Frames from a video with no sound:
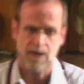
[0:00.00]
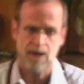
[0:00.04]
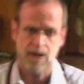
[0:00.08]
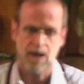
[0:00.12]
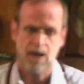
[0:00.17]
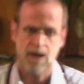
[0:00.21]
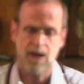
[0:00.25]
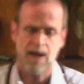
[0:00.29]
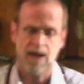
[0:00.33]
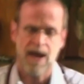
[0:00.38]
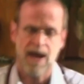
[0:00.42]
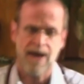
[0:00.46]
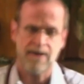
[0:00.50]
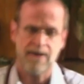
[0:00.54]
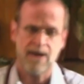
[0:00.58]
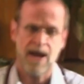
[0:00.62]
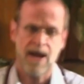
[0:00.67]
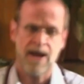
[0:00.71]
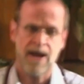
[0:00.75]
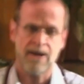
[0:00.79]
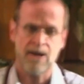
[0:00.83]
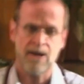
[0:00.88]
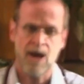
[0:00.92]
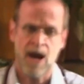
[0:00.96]

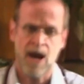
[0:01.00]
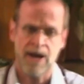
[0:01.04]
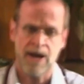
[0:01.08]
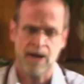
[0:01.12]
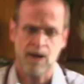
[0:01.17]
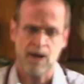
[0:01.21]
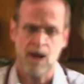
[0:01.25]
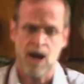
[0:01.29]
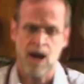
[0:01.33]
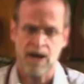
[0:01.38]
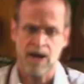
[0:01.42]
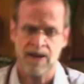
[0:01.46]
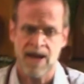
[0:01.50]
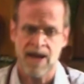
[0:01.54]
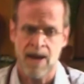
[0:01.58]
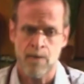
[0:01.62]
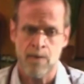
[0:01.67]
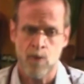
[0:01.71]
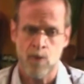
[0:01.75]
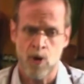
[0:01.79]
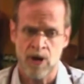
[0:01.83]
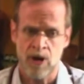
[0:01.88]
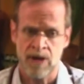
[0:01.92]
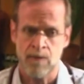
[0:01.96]
at 9 o'clock that
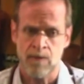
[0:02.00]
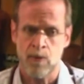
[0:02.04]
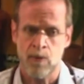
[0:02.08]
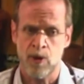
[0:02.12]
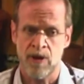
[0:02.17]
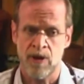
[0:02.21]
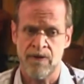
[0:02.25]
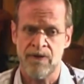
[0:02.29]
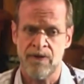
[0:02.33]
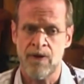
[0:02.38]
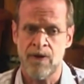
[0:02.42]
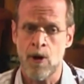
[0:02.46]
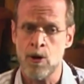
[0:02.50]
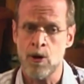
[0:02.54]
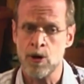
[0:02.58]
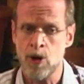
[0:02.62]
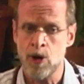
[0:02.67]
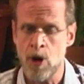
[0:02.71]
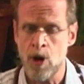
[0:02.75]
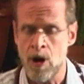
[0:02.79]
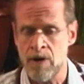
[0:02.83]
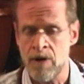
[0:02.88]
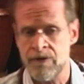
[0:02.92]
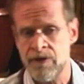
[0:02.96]
morning with a phone
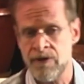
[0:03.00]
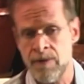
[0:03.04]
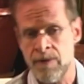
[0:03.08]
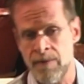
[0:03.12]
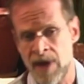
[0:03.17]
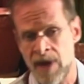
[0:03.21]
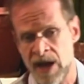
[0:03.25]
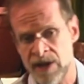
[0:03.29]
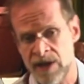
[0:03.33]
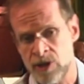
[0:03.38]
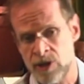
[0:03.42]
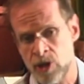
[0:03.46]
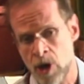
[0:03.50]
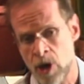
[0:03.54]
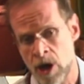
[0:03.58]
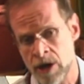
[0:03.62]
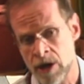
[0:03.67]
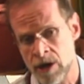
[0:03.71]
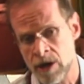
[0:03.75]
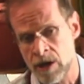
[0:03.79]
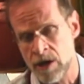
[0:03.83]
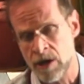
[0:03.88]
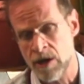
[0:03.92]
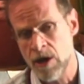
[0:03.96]
call from my
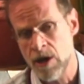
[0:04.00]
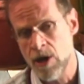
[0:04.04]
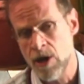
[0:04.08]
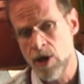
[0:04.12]
daughter,